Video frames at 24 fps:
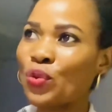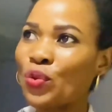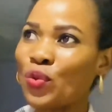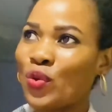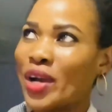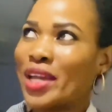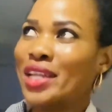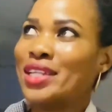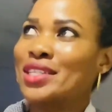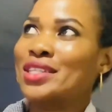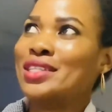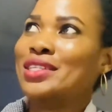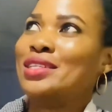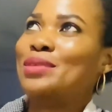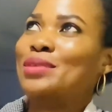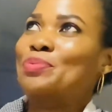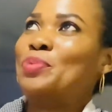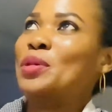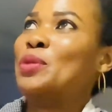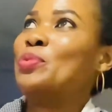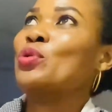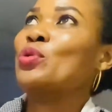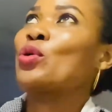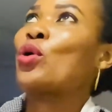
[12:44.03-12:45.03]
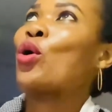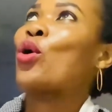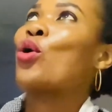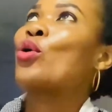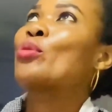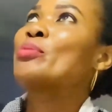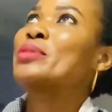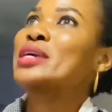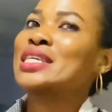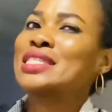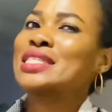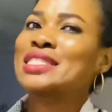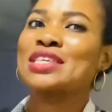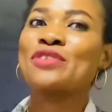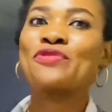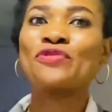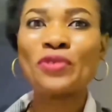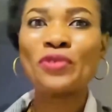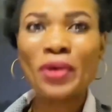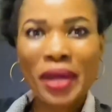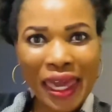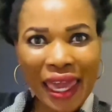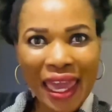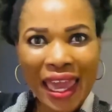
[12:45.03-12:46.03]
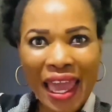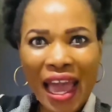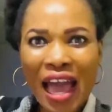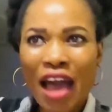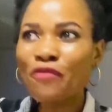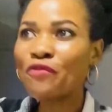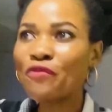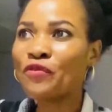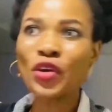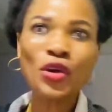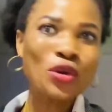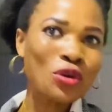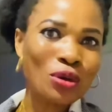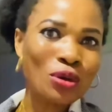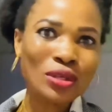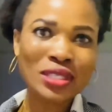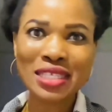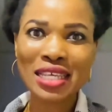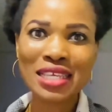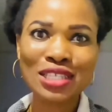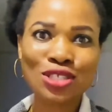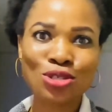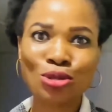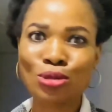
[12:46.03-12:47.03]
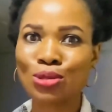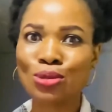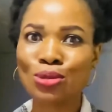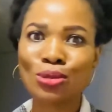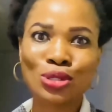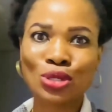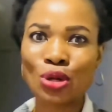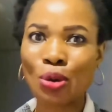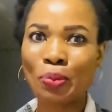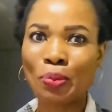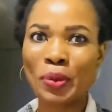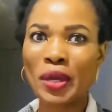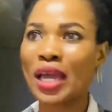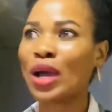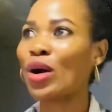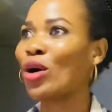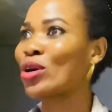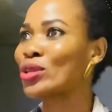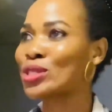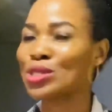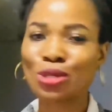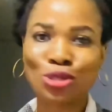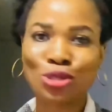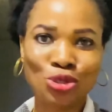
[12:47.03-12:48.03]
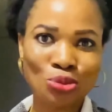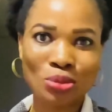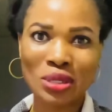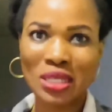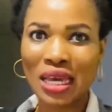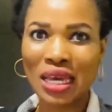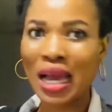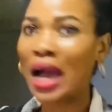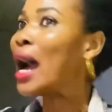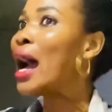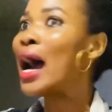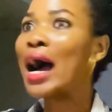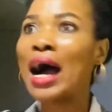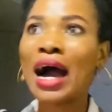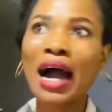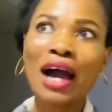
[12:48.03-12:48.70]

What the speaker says: when people call me and say, Funke, have you not seen so topic on social media?